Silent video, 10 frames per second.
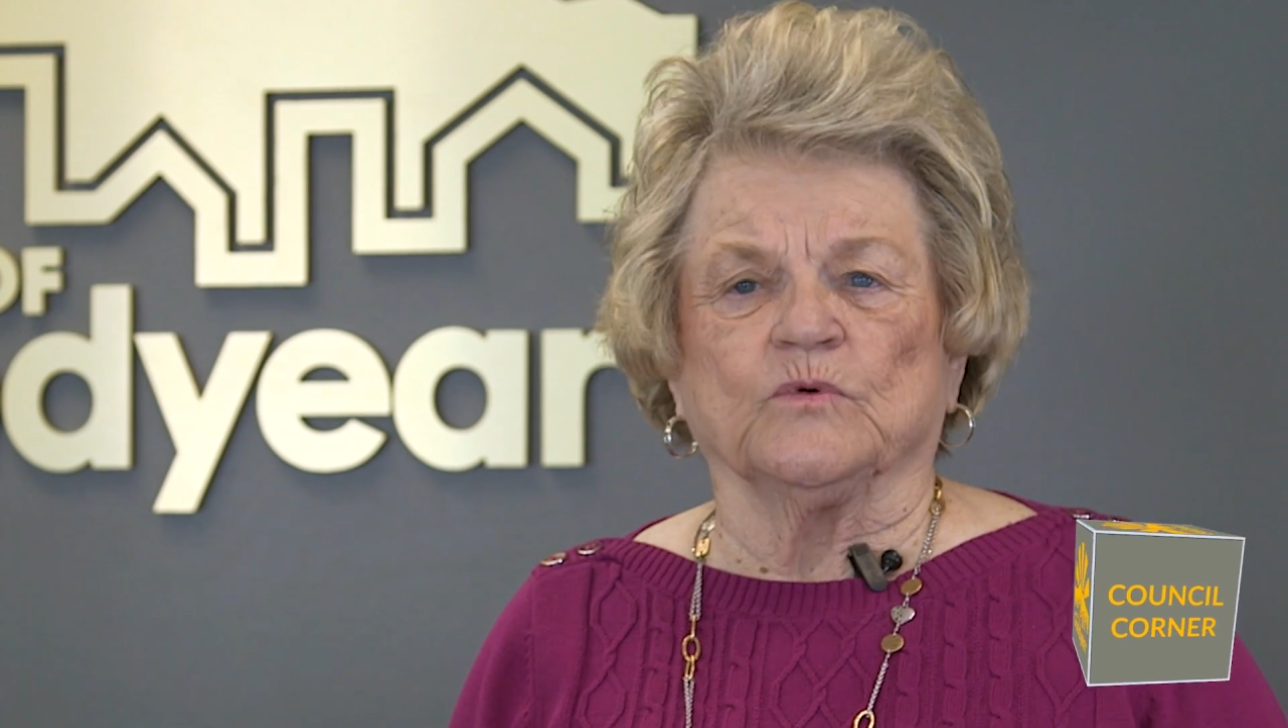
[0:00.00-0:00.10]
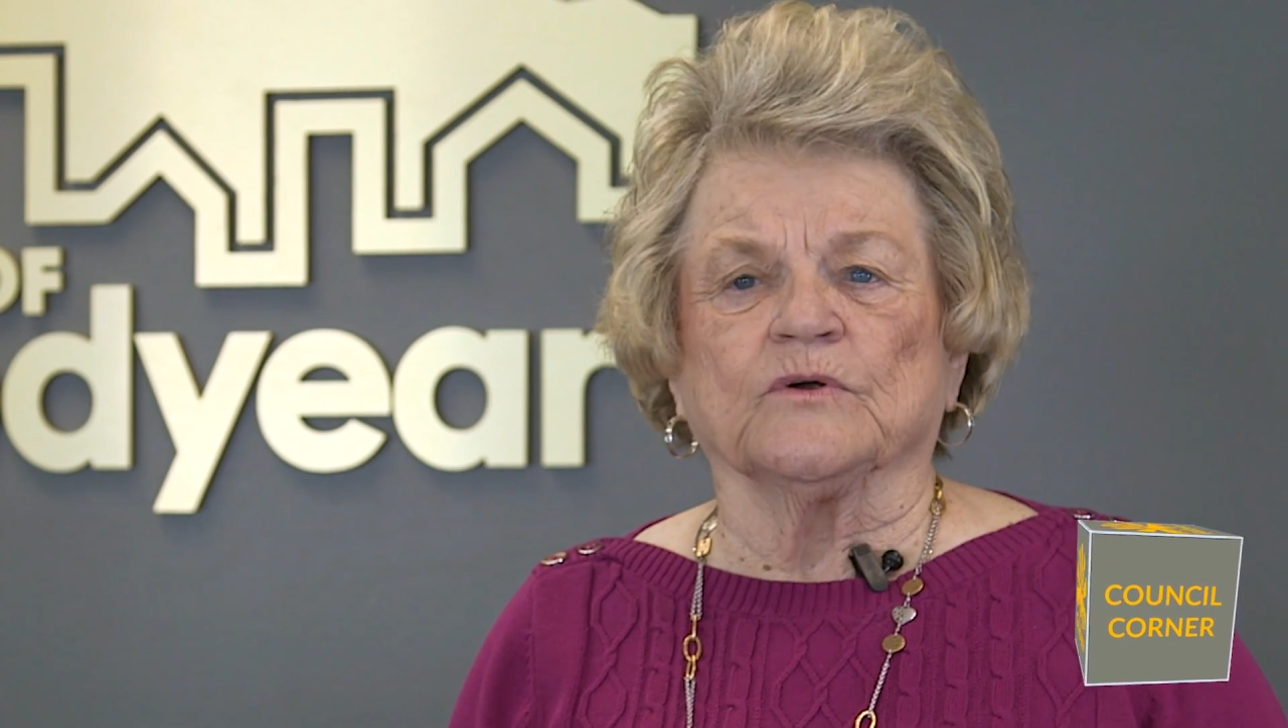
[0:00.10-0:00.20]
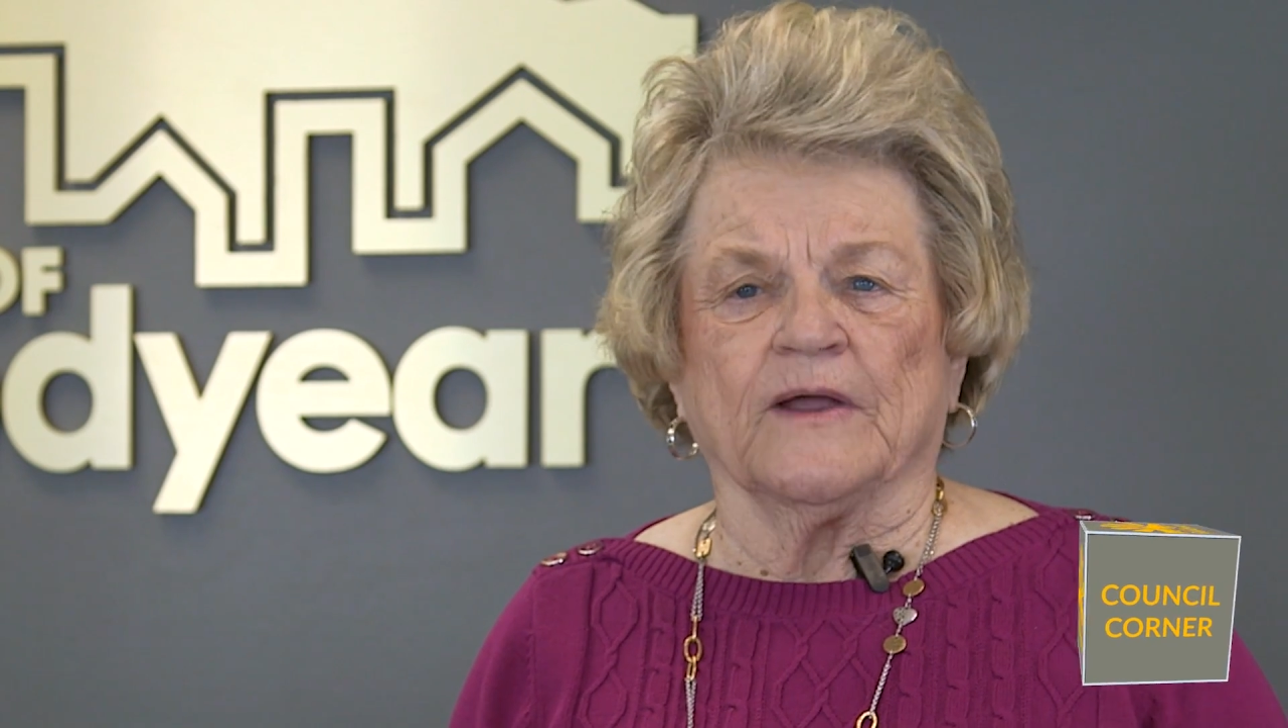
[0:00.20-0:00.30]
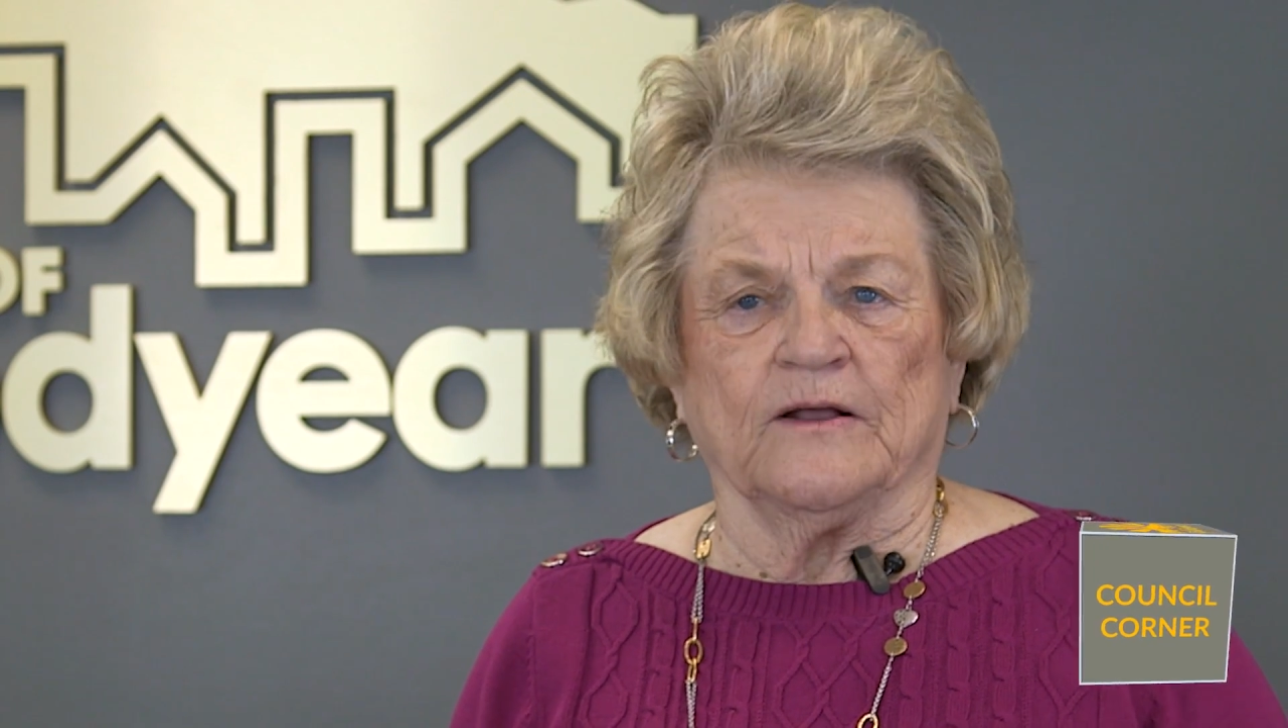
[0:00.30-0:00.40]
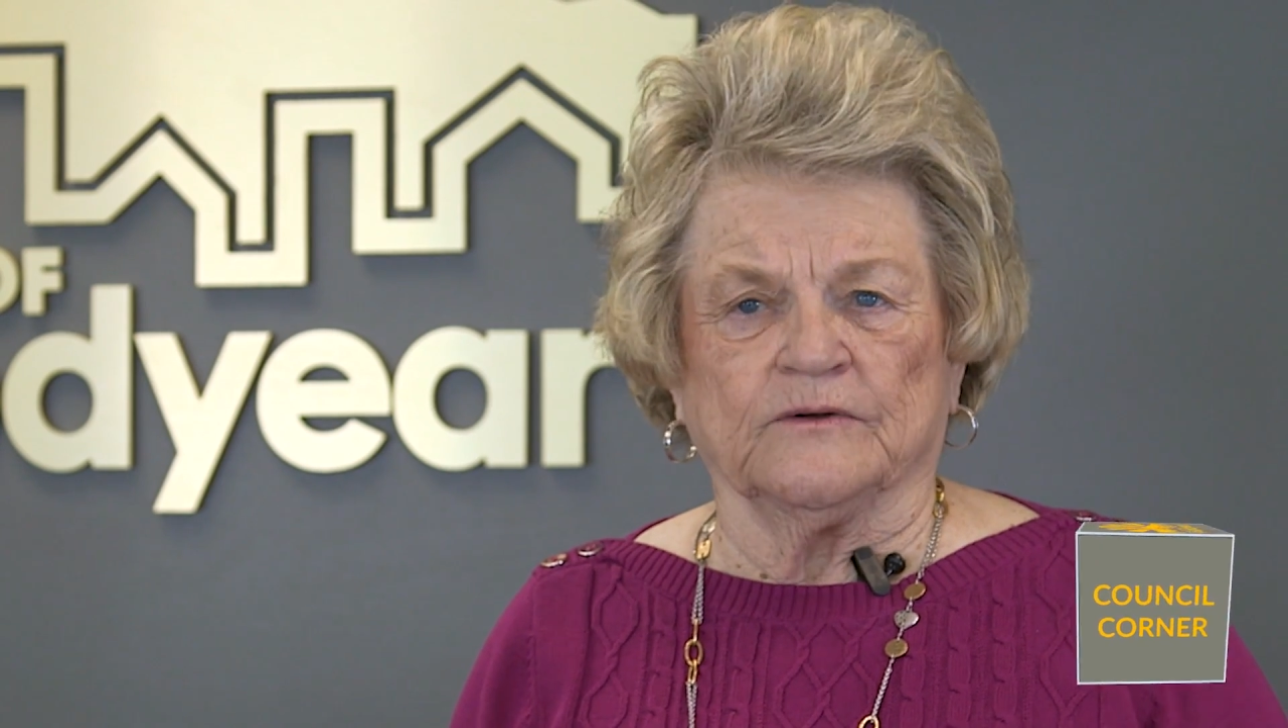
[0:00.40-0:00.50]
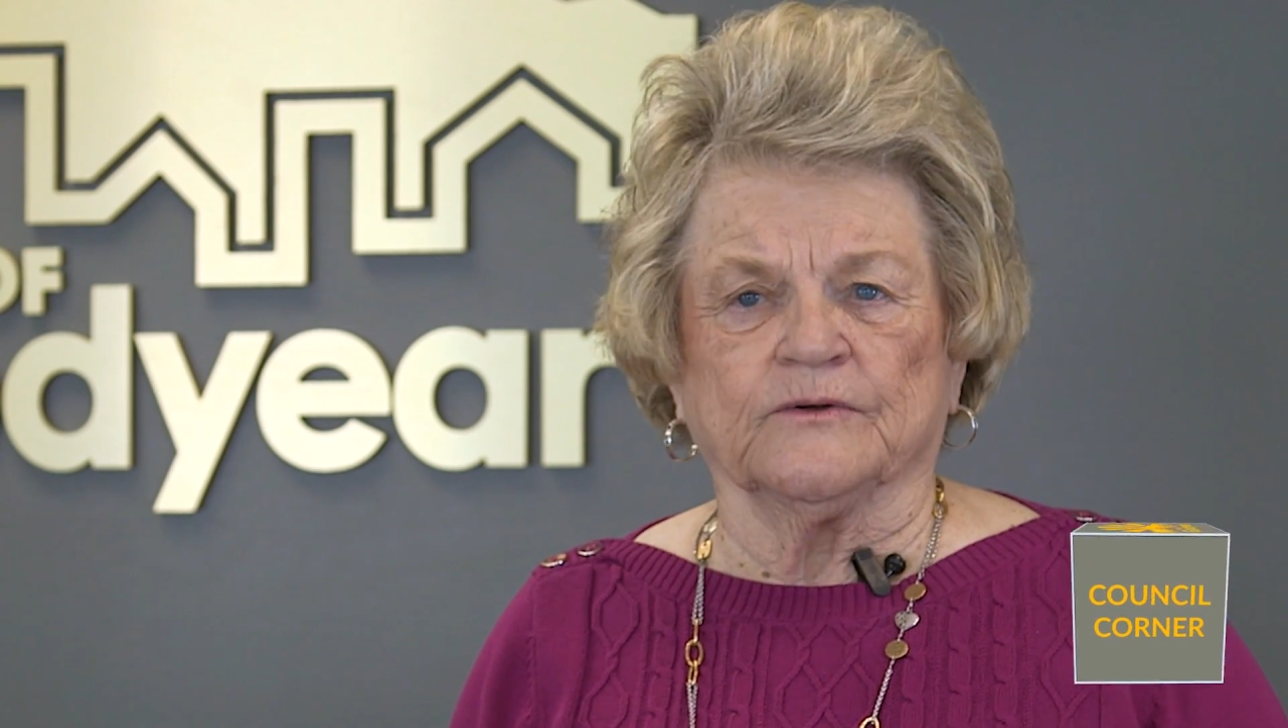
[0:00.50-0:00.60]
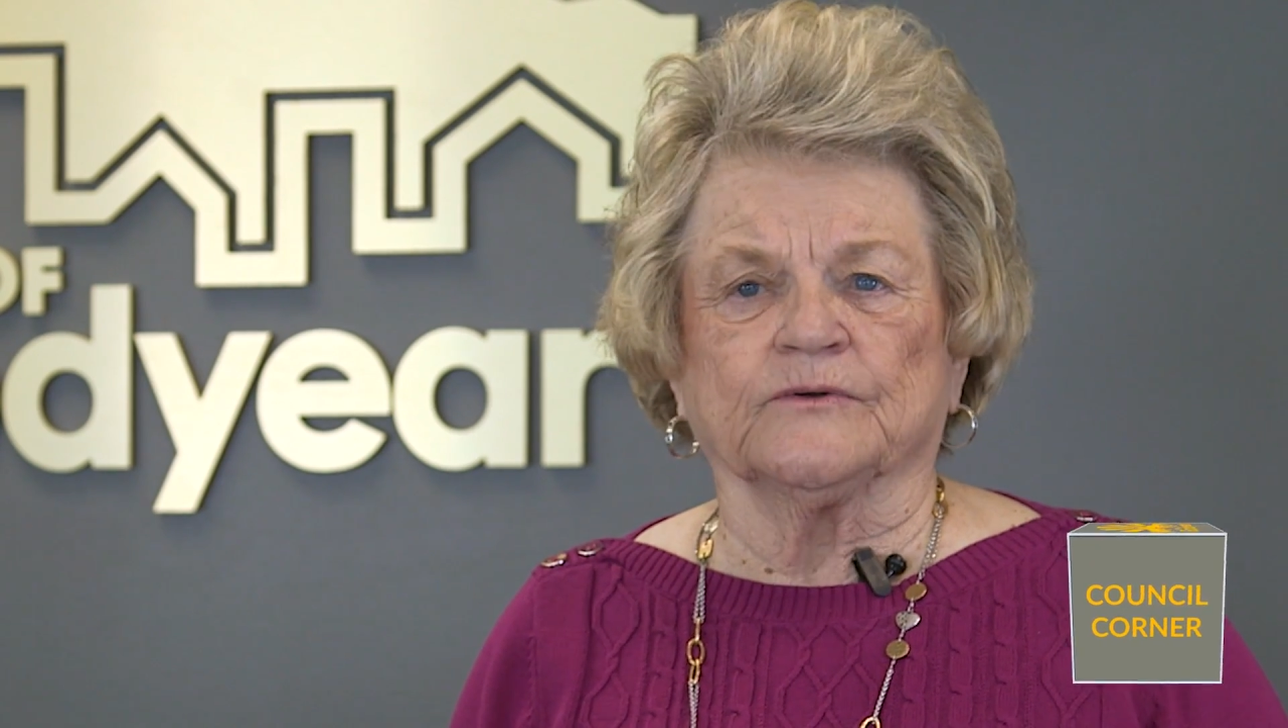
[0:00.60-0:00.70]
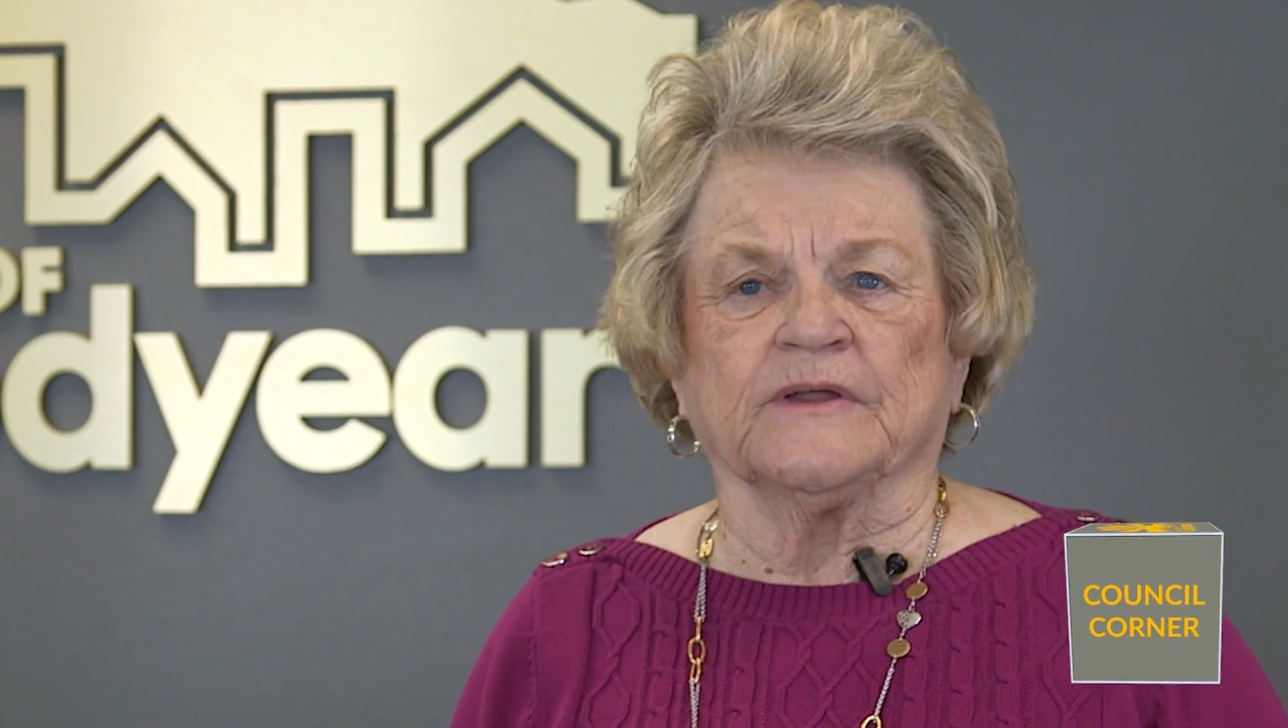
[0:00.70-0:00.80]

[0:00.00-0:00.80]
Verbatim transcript: we're here